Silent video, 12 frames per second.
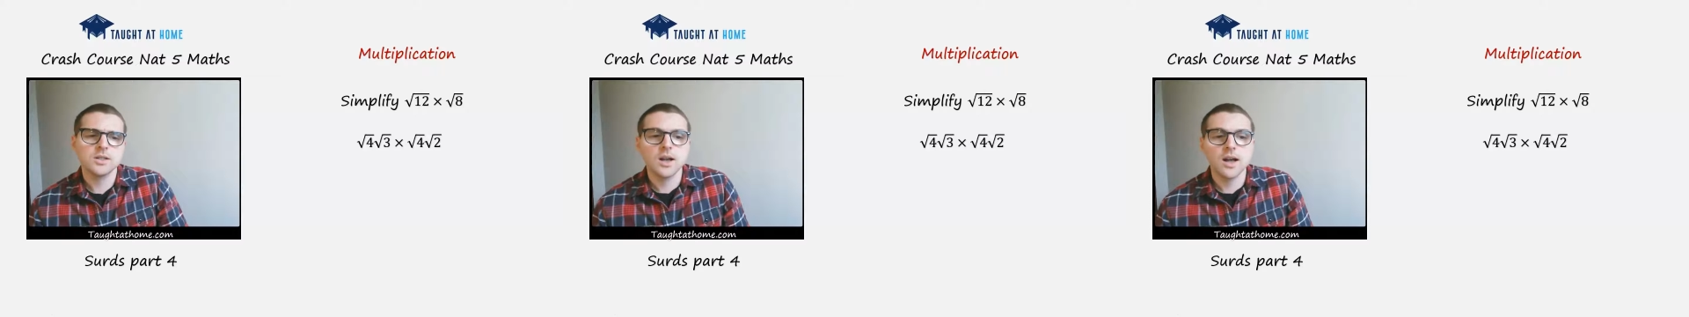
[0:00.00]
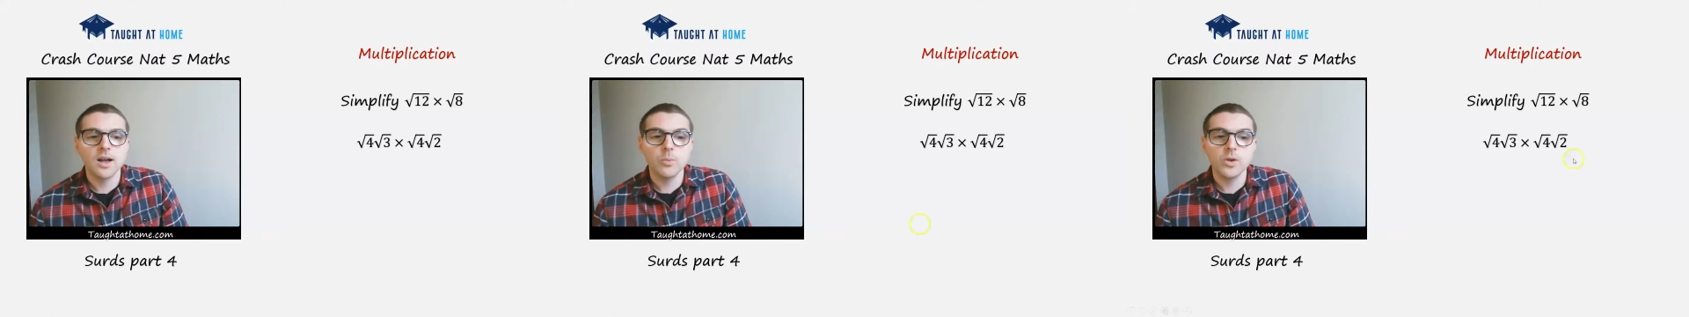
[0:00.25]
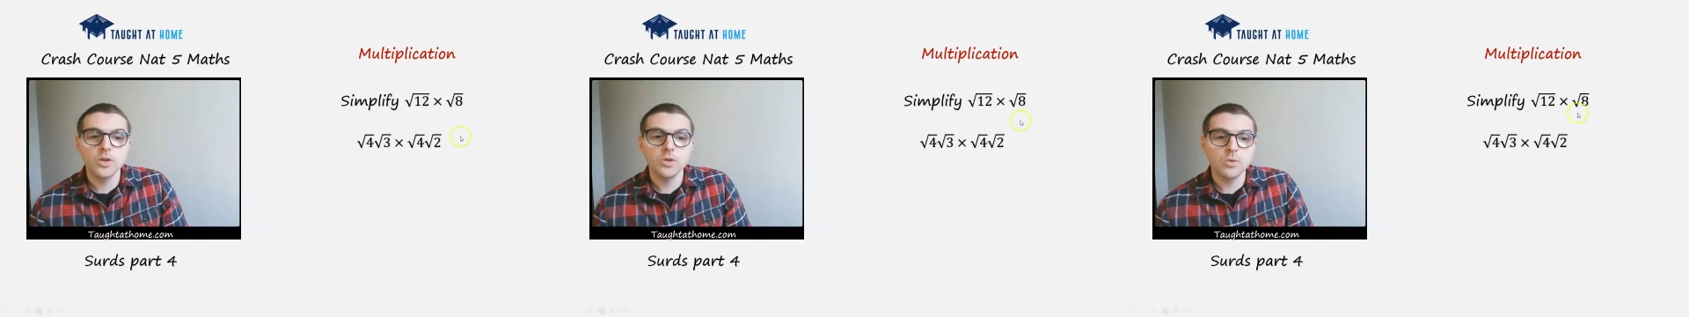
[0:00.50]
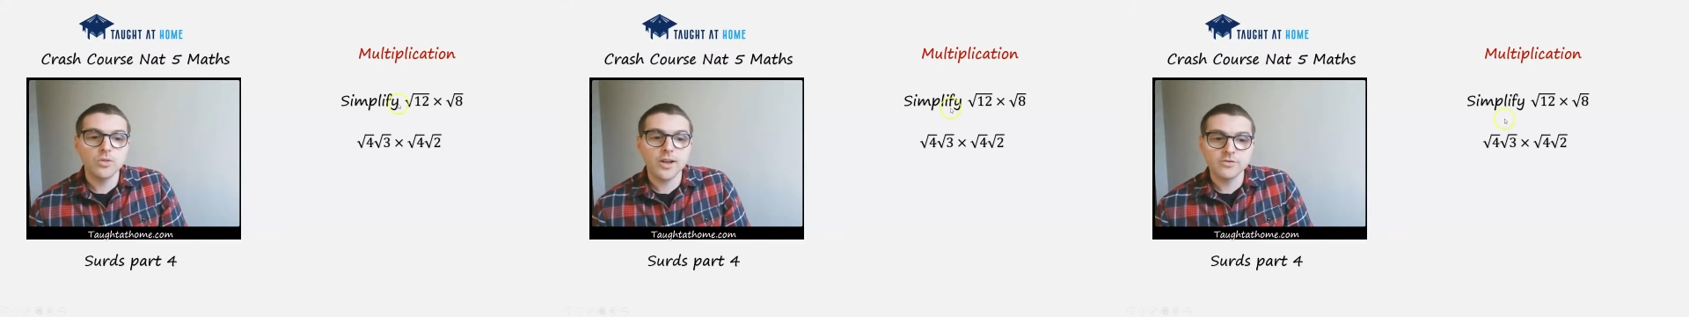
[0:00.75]
And we
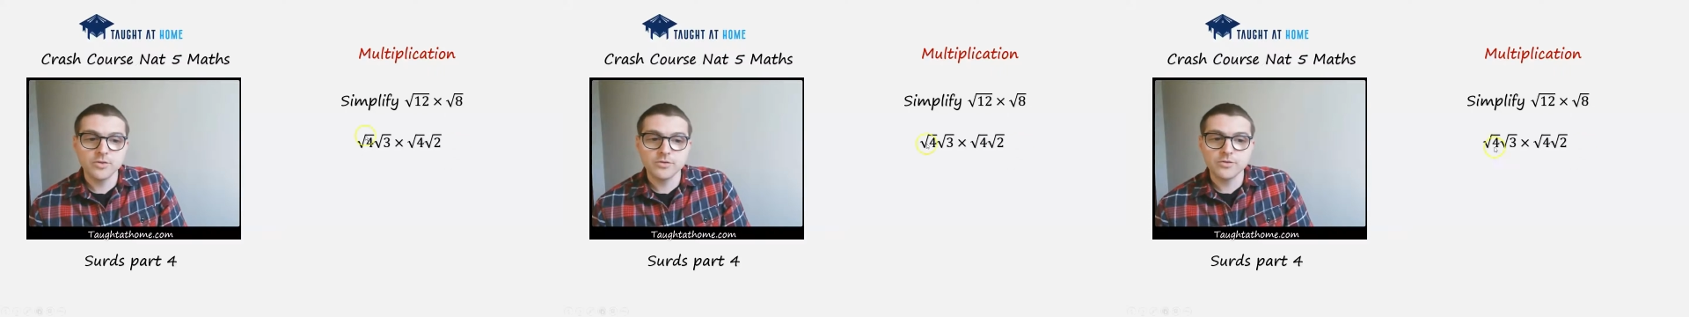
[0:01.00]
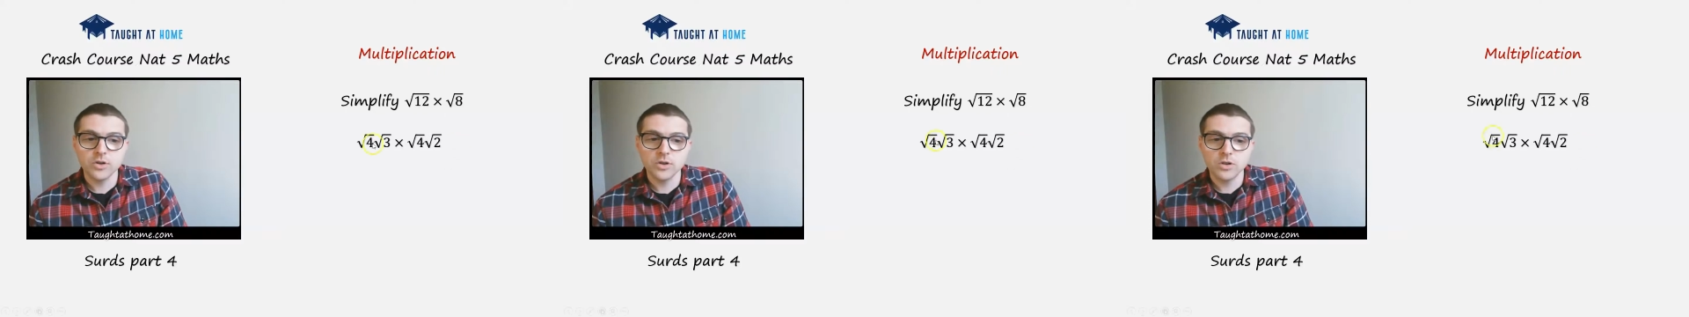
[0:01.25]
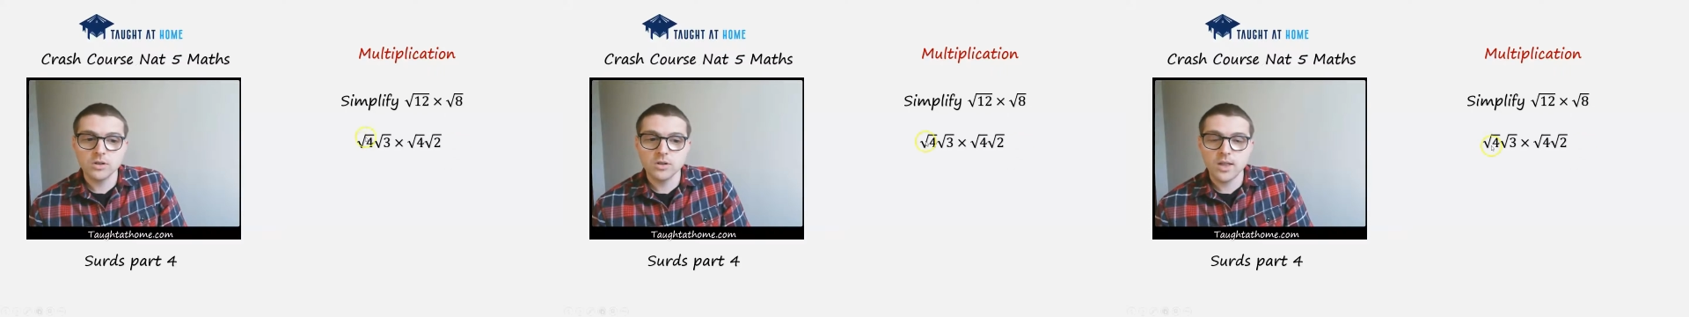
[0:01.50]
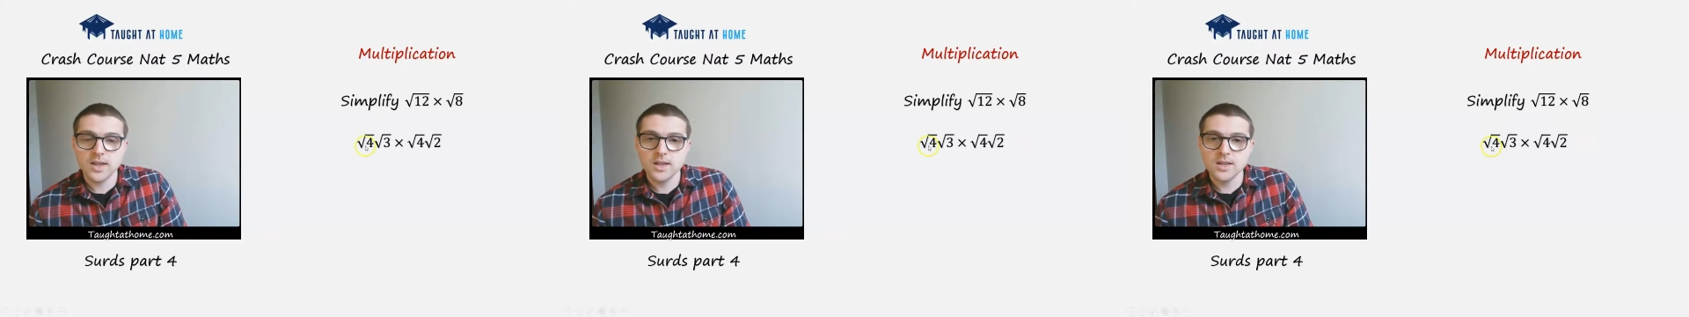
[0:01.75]
know that root 4
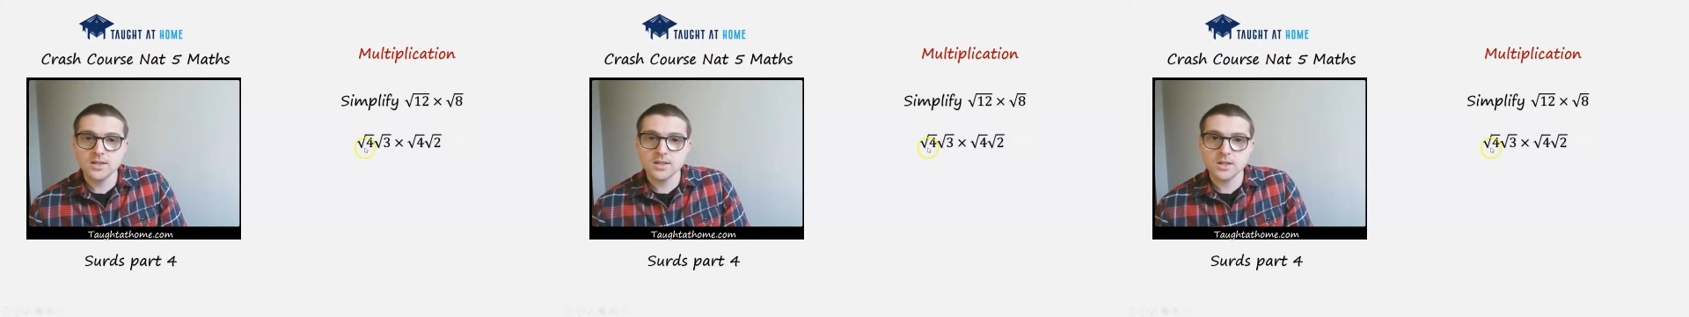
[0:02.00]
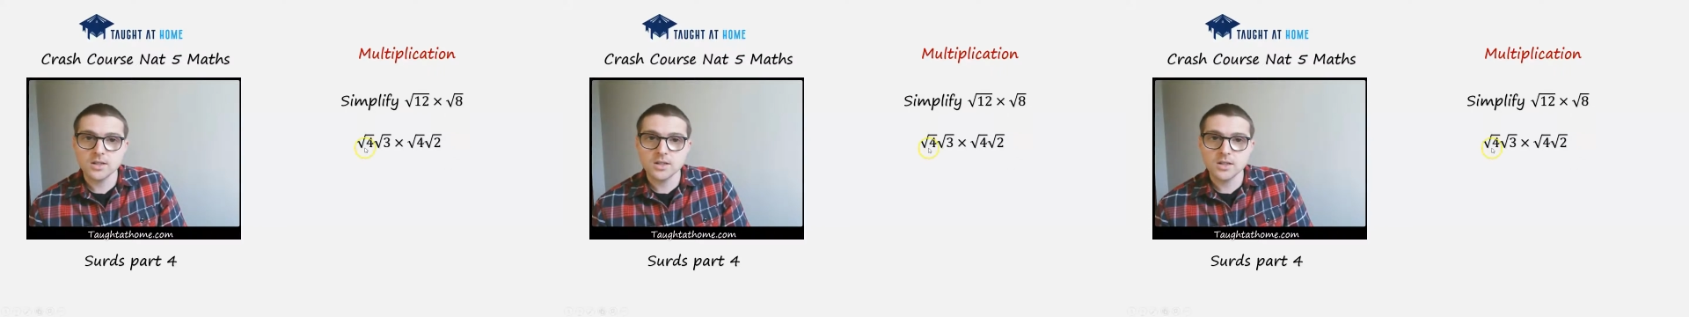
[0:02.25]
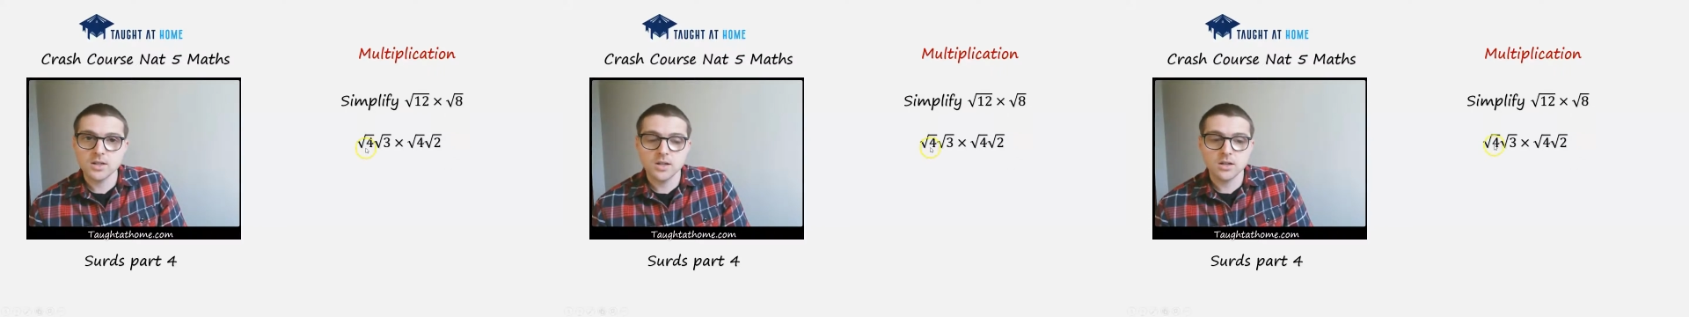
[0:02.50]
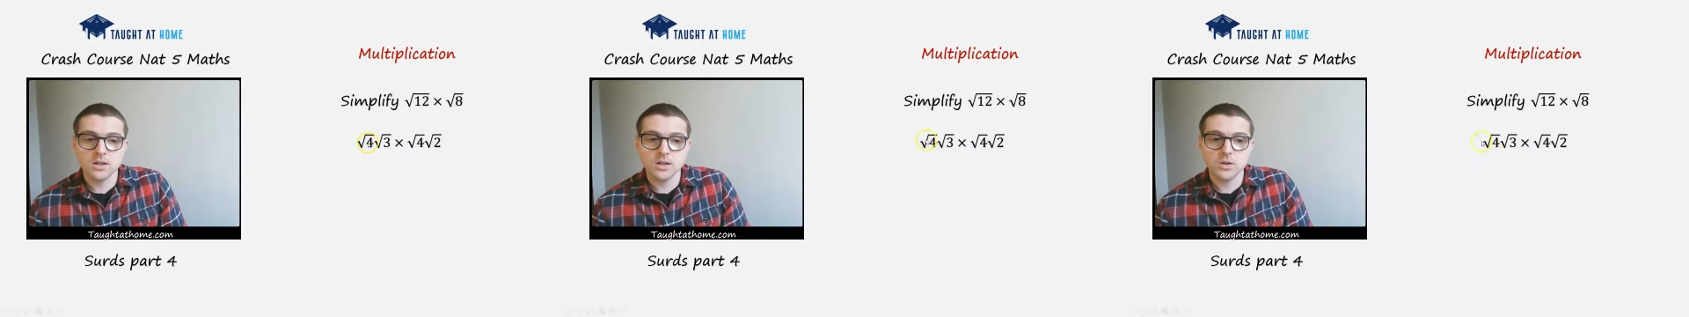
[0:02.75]
is
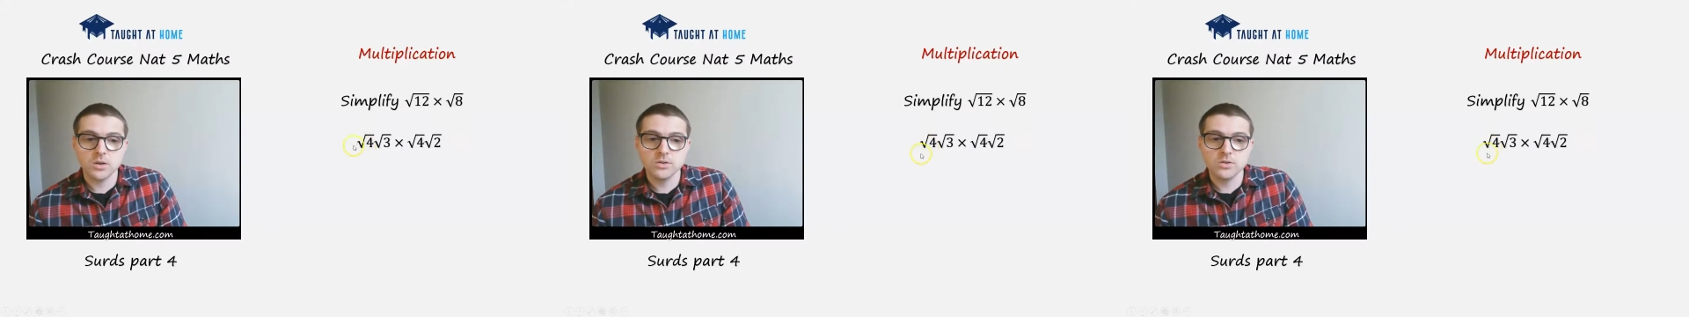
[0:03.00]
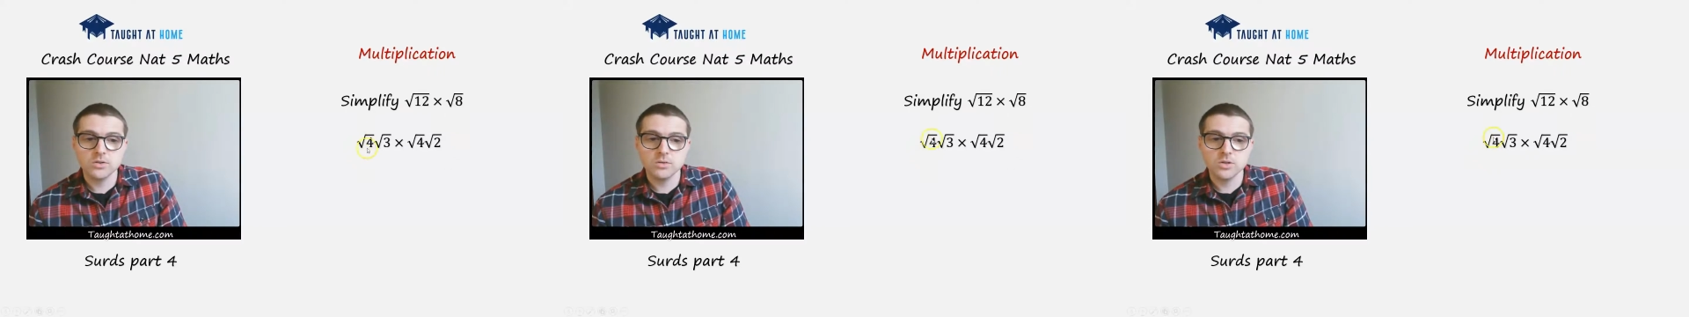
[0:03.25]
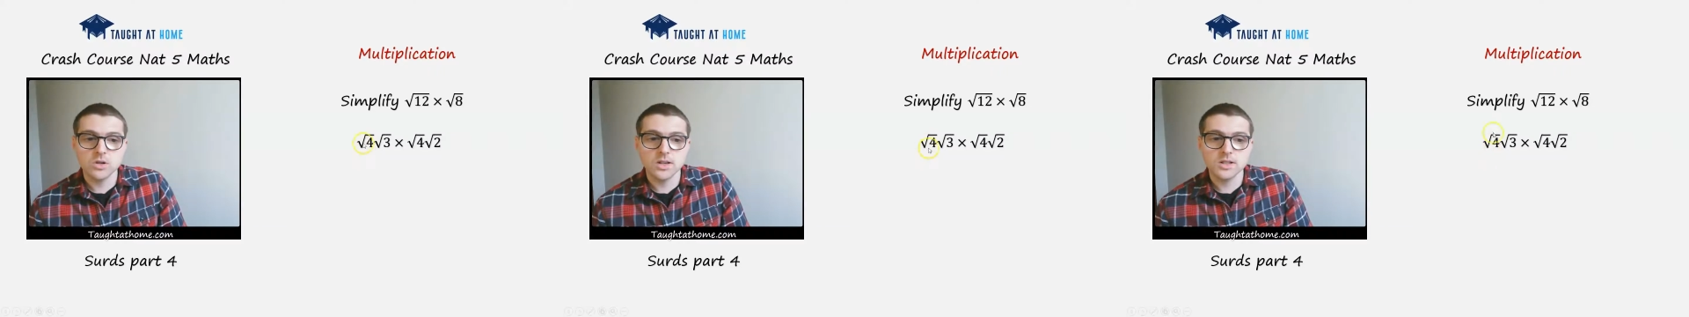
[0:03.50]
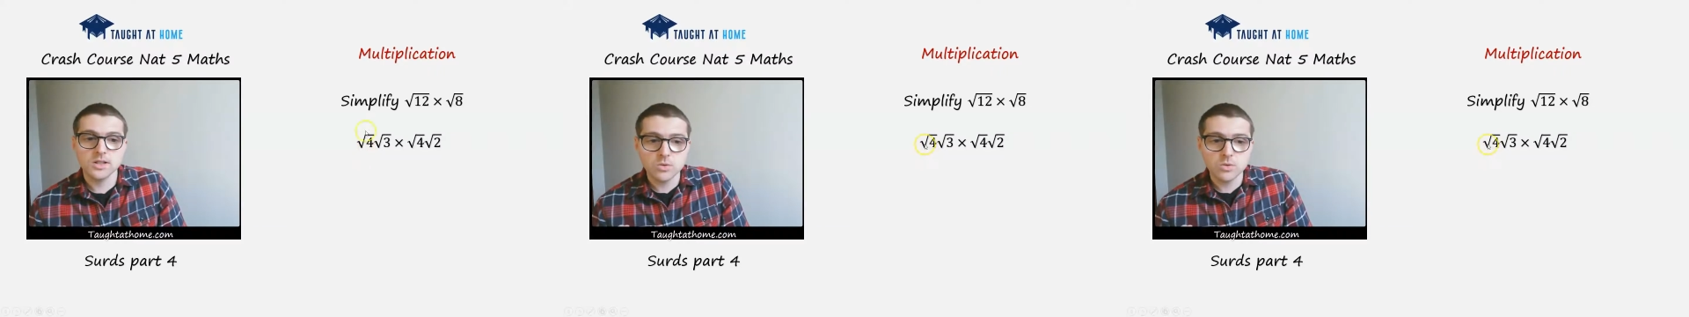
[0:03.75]
going to turn into